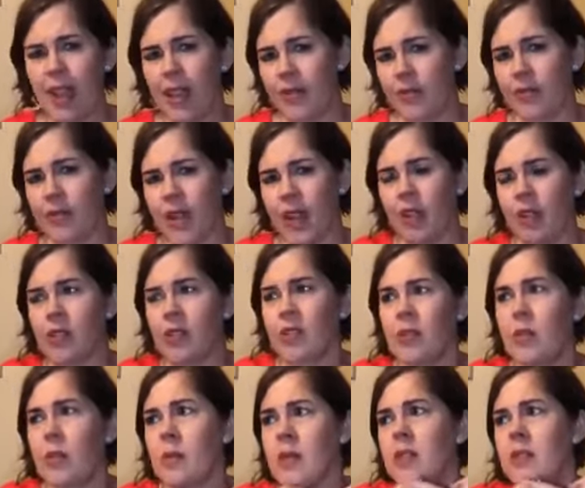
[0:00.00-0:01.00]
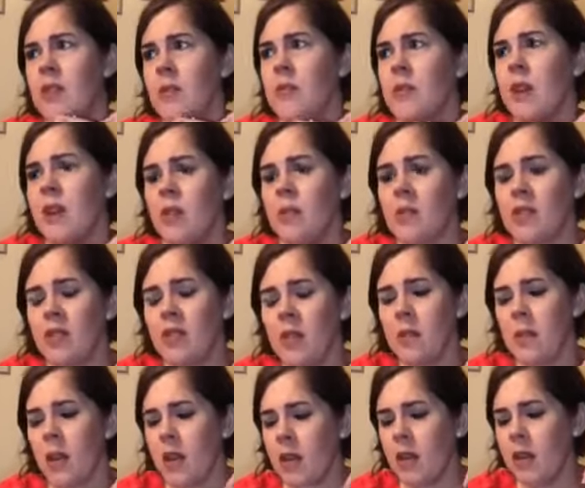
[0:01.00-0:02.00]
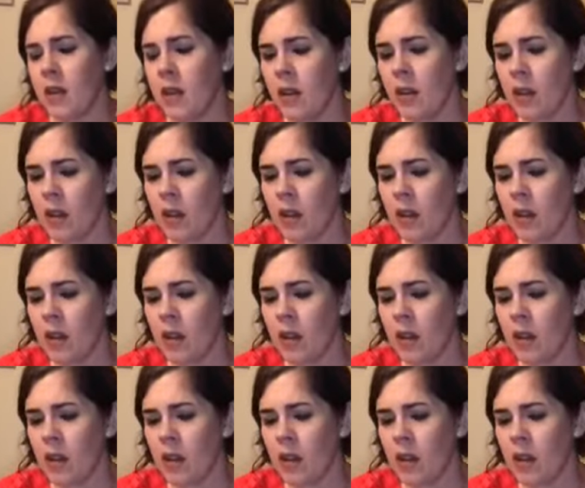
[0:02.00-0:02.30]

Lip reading: have character ribbon sometimes, so they might.